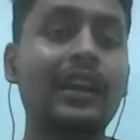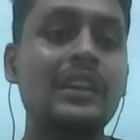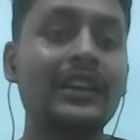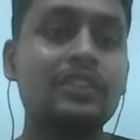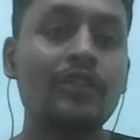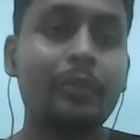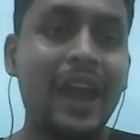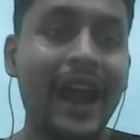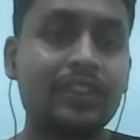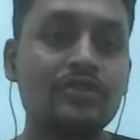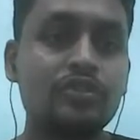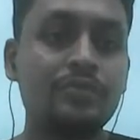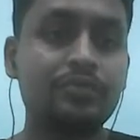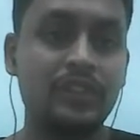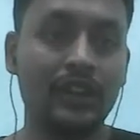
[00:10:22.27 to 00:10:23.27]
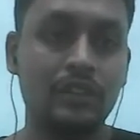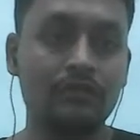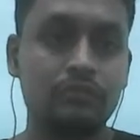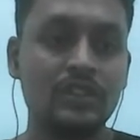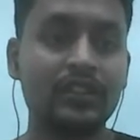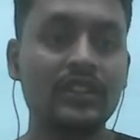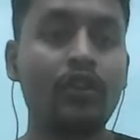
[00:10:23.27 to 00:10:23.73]
in case of
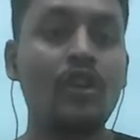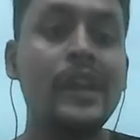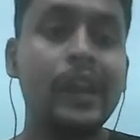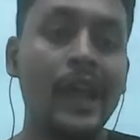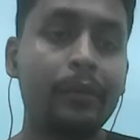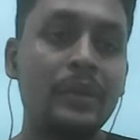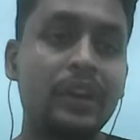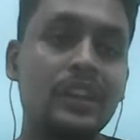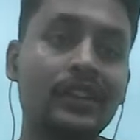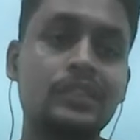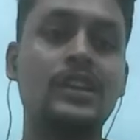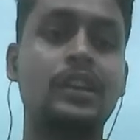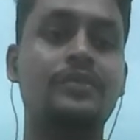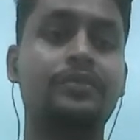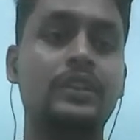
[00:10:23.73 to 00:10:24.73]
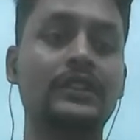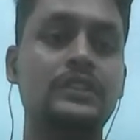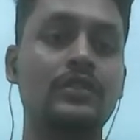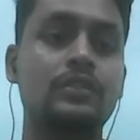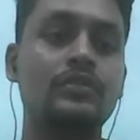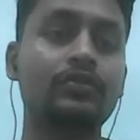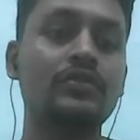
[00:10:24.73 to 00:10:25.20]
adsorption, this is only happening in the
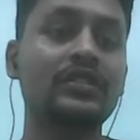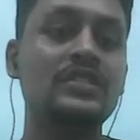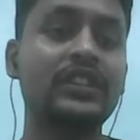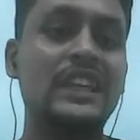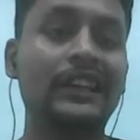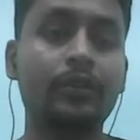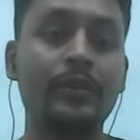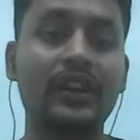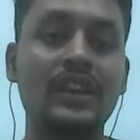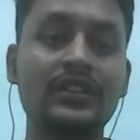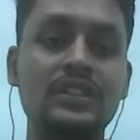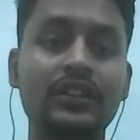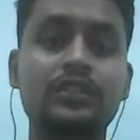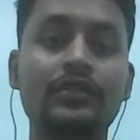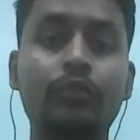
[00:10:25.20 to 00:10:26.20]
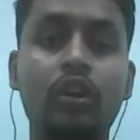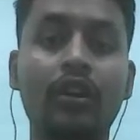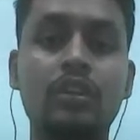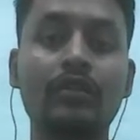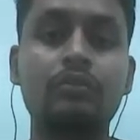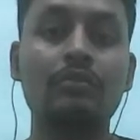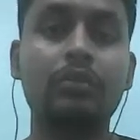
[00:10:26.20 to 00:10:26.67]
surface, so the change of energy is
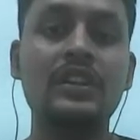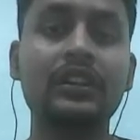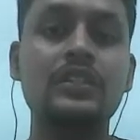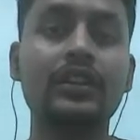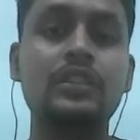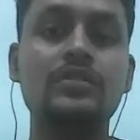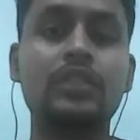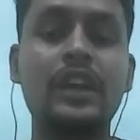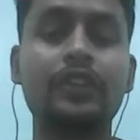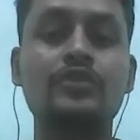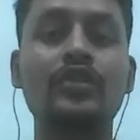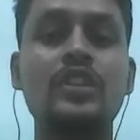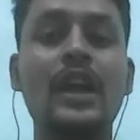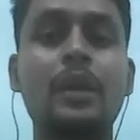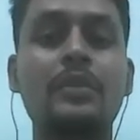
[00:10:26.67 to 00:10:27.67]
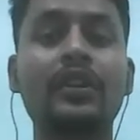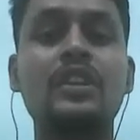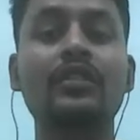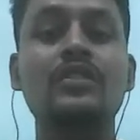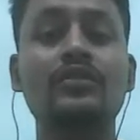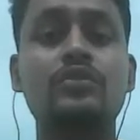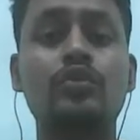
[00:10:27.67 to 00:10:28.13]
small, but it is actually
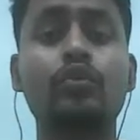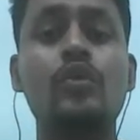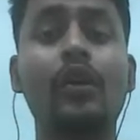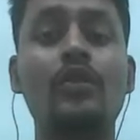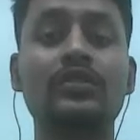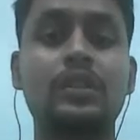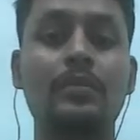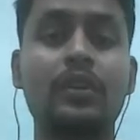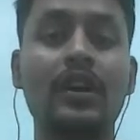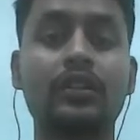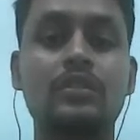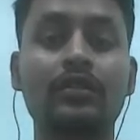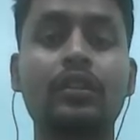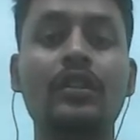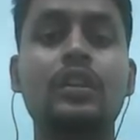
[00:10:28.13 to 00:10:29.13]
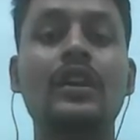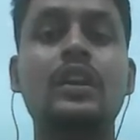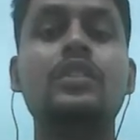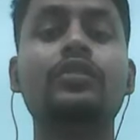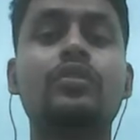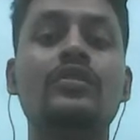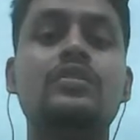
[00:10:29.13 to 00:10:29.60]
happening throughout the bulk.
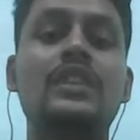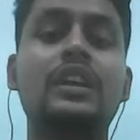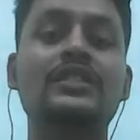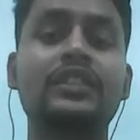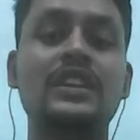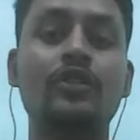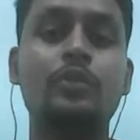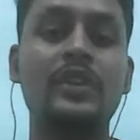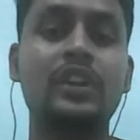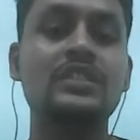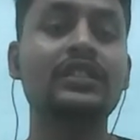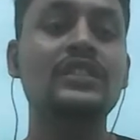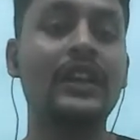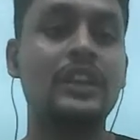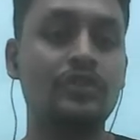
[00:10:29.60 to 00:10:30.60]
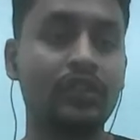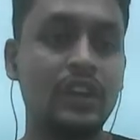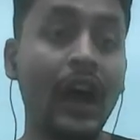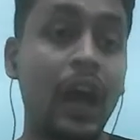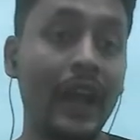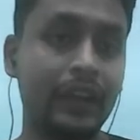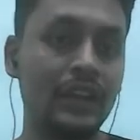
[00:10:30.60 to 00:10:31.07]
So that change of energy is
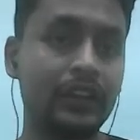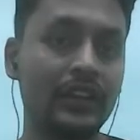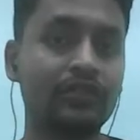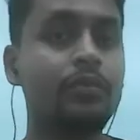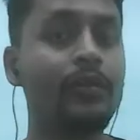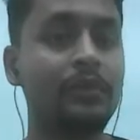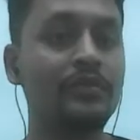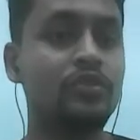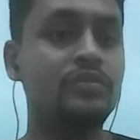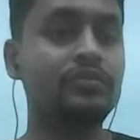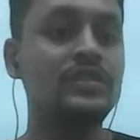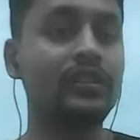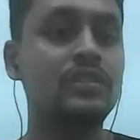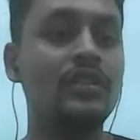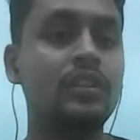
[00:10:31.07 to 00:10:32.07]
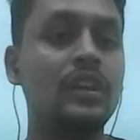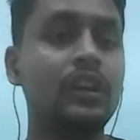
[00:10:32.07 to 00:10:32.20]
actually high in case of absorption.